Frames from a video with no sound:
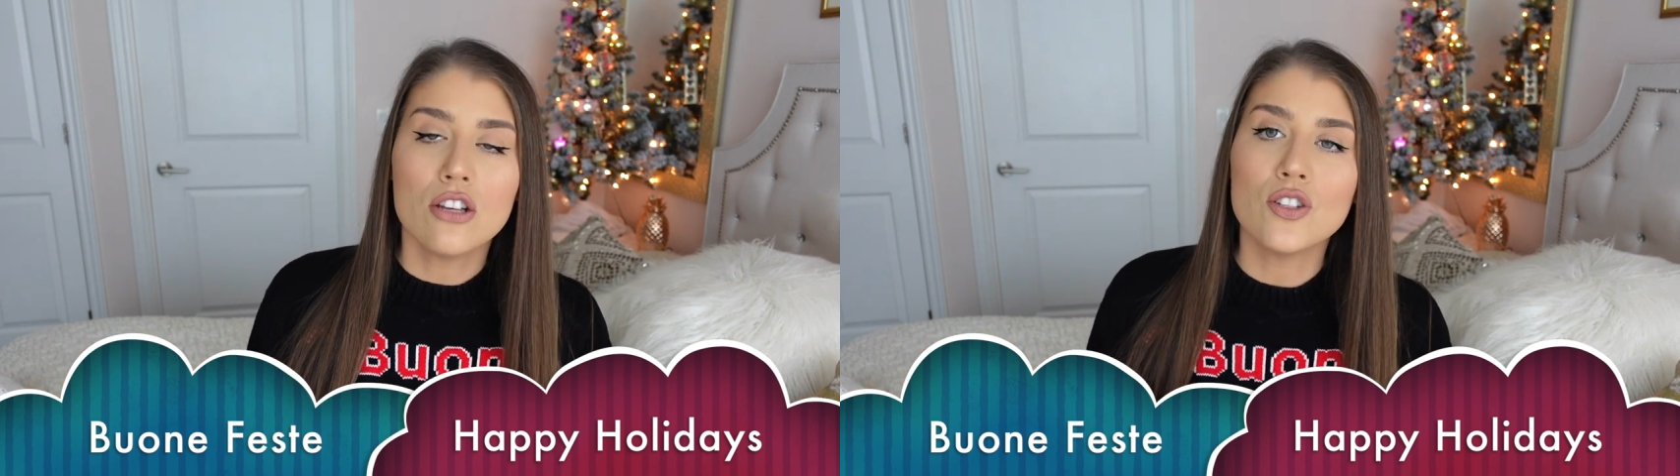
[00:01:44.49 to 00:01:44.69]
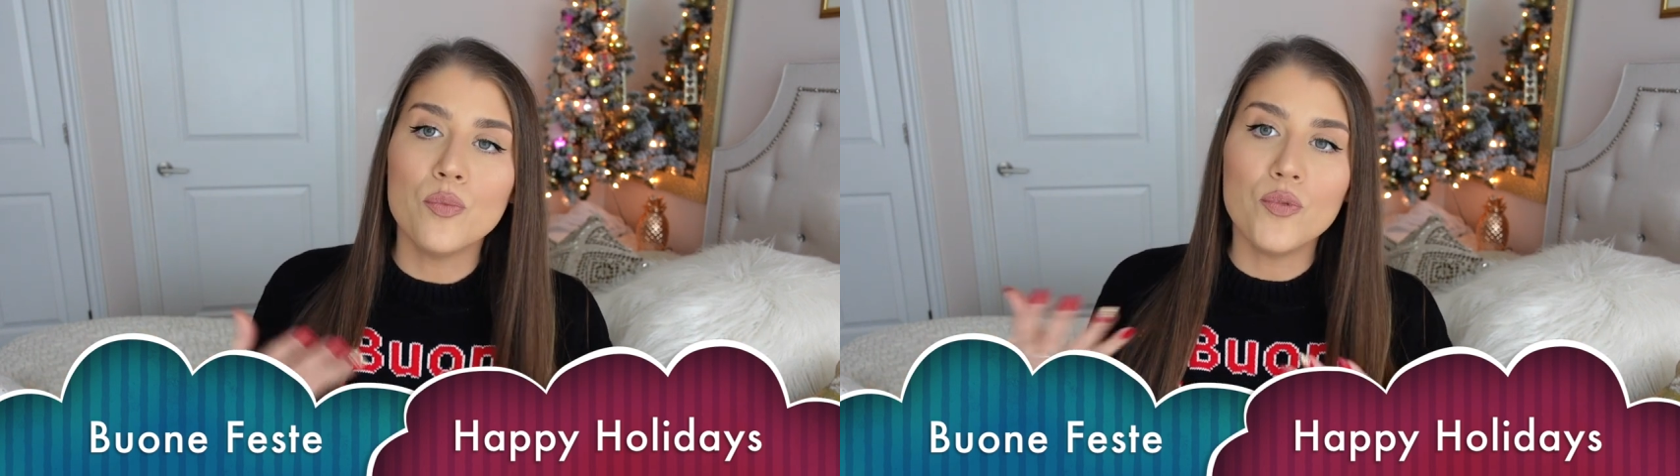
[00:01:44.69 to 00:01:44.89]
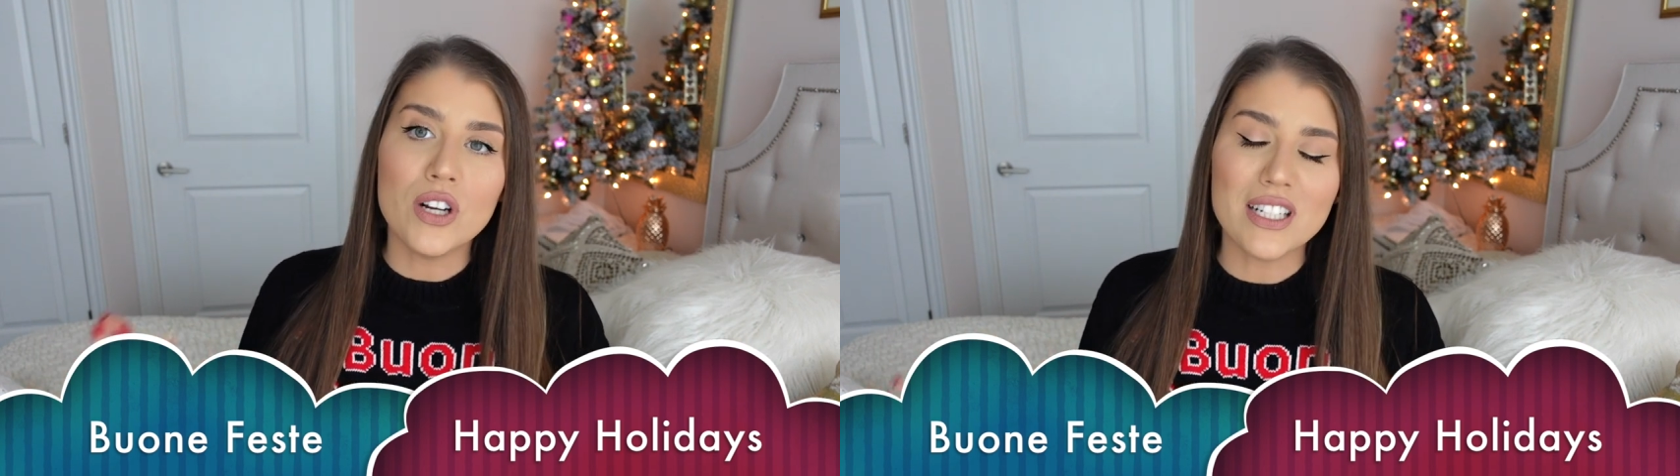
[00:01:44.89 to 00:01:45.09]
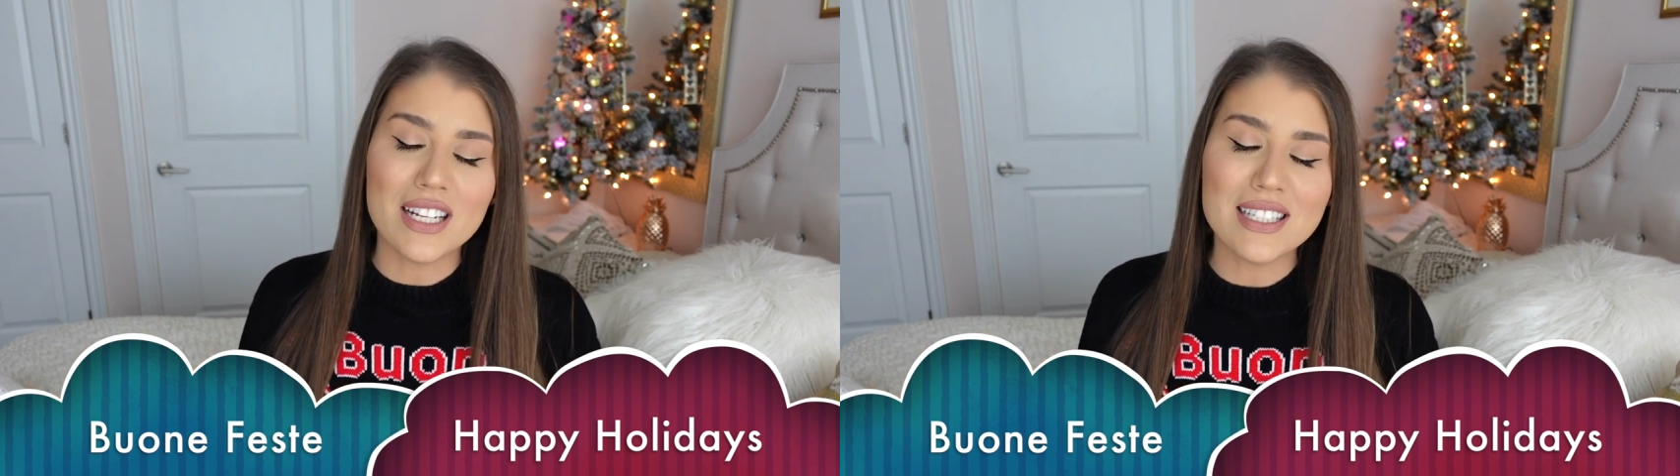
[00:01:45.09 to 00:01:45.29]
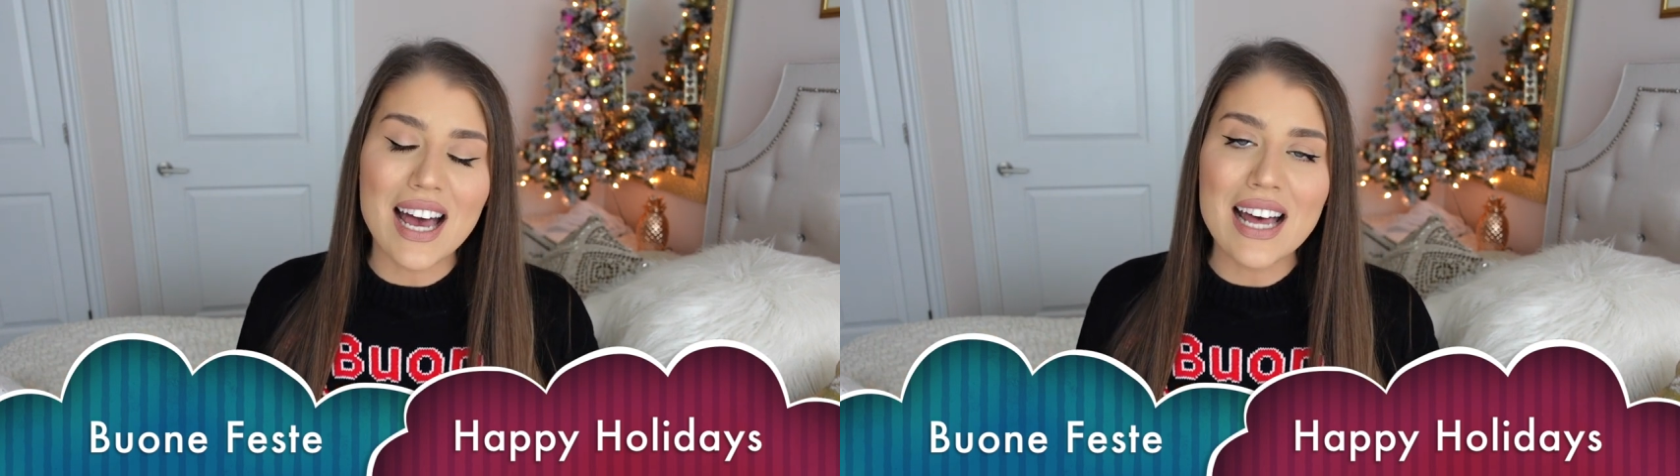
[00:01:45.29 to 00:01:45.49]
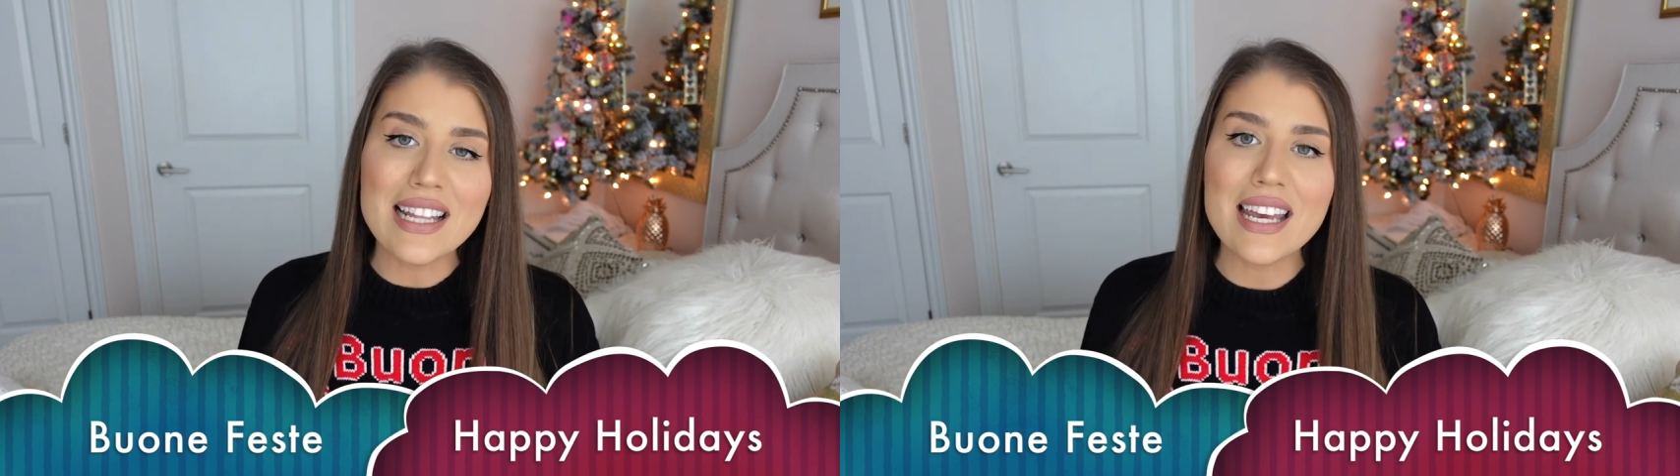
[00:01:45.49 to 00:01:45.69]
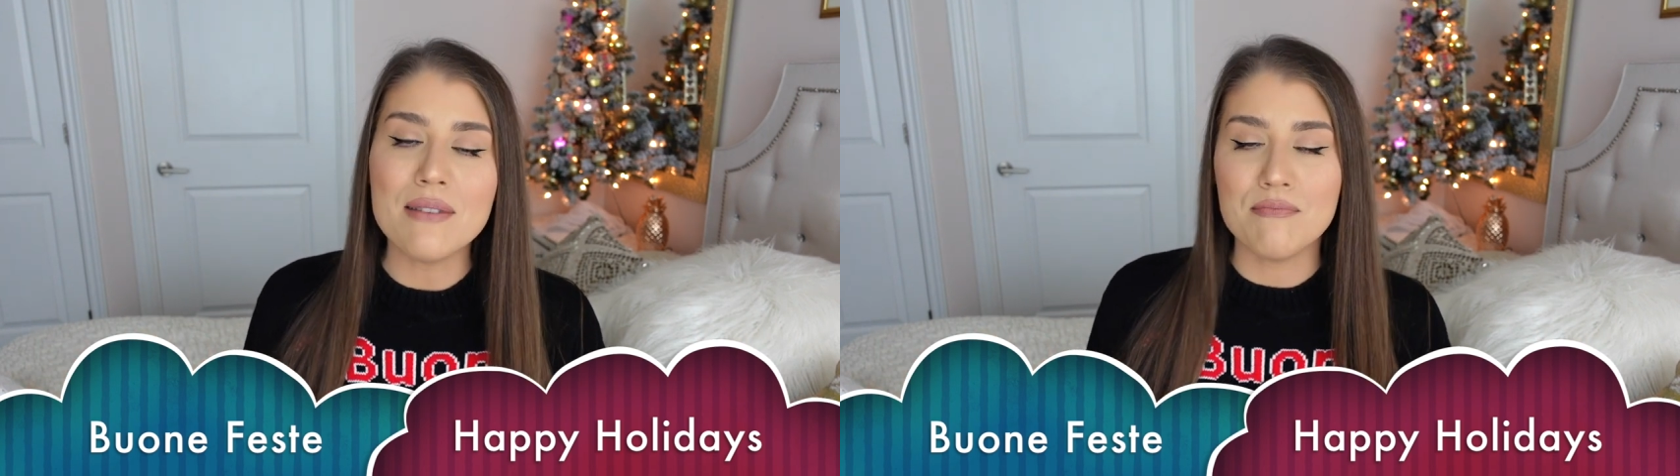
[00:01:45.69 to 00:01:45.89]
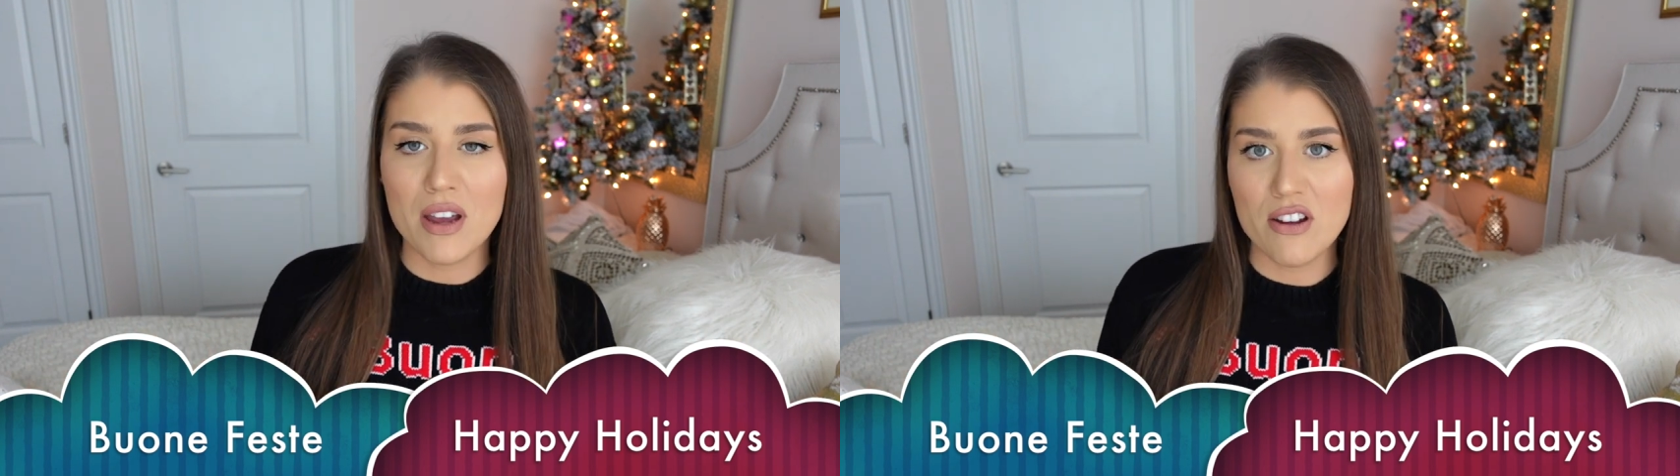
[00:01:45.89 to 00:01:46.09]
So Buon
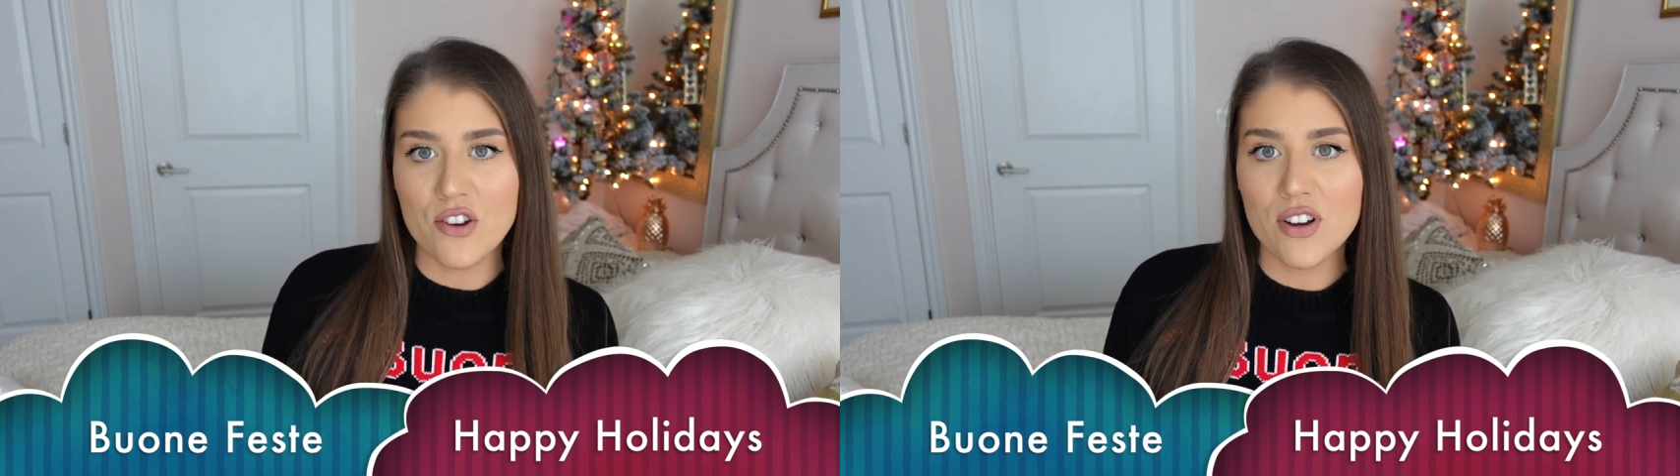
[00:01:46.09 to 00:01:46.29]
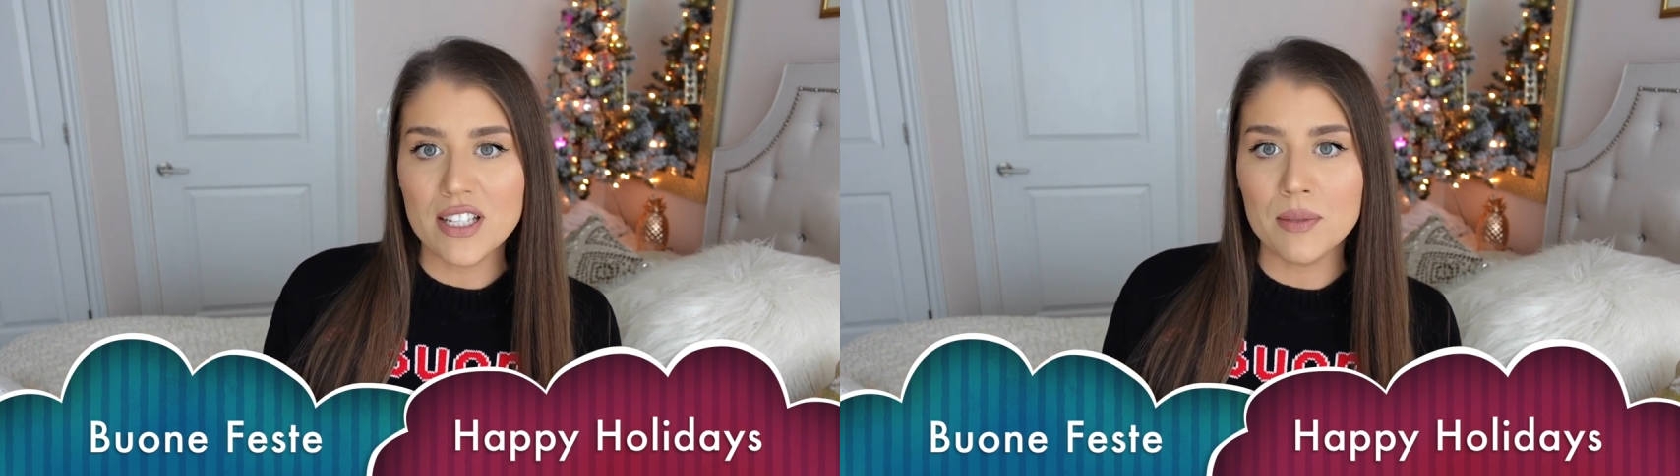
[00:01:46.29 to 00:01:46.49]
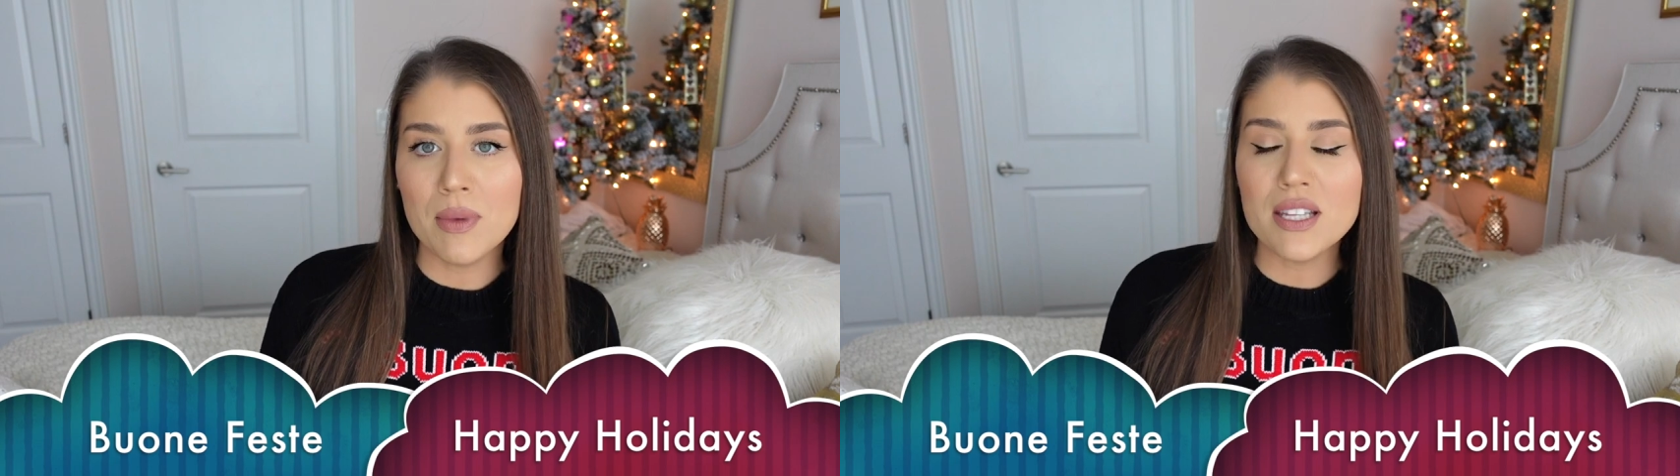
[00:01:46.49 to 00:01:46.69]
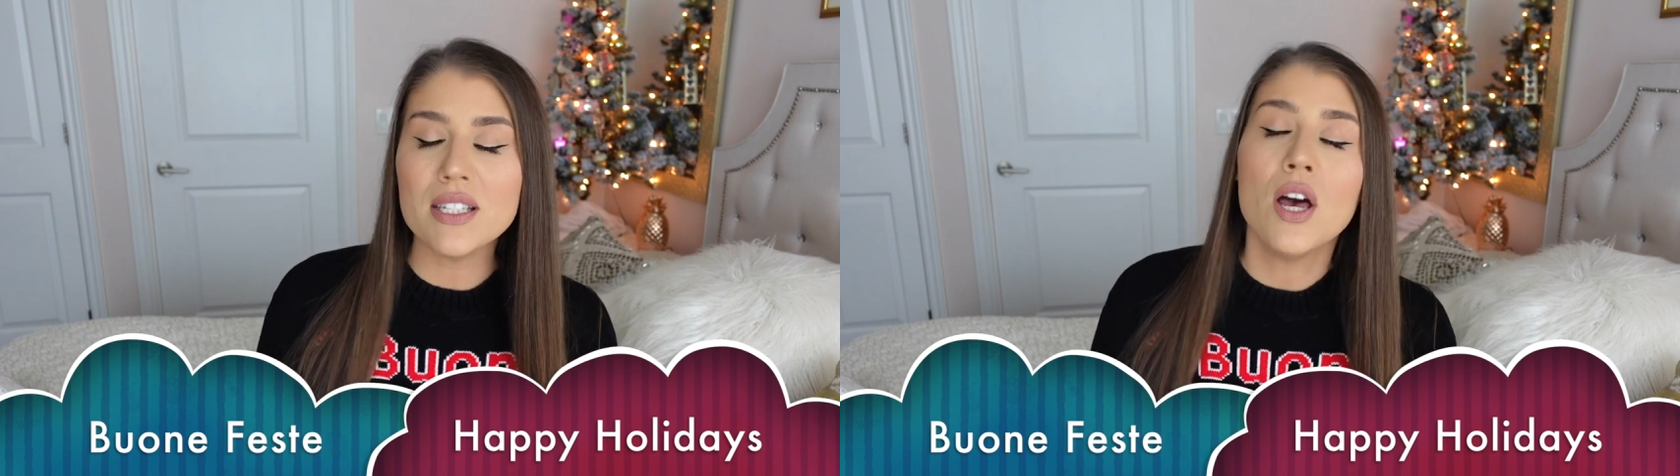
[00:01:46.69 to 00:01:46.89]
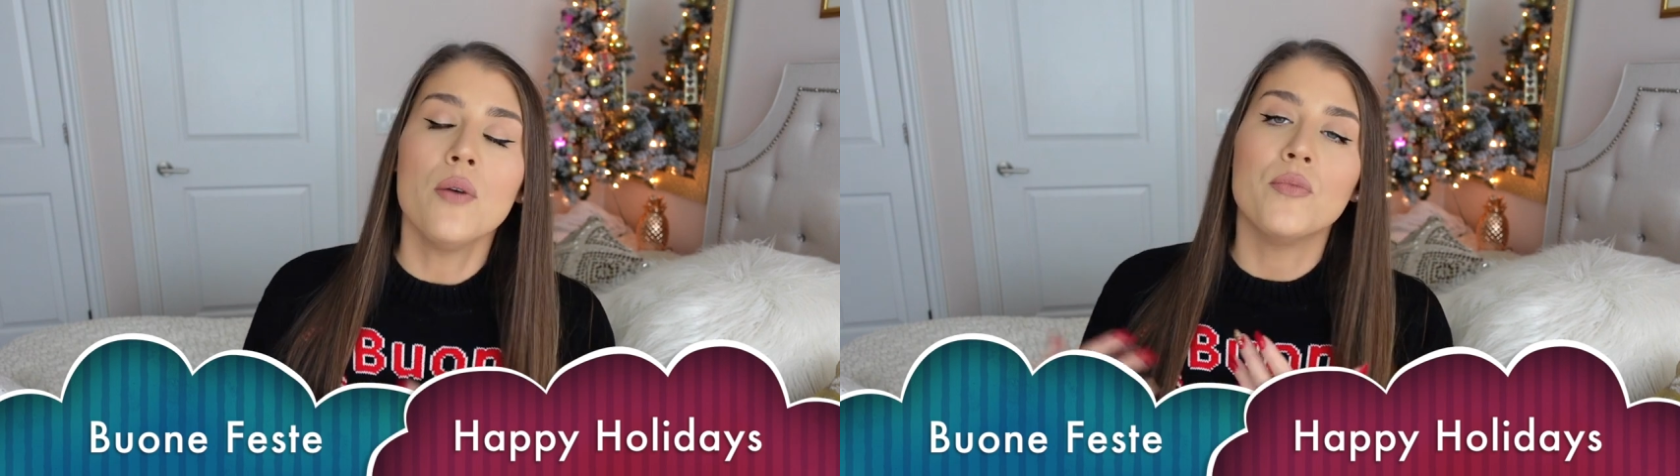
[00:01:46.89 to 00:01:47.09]
Natale, Merry Christmas.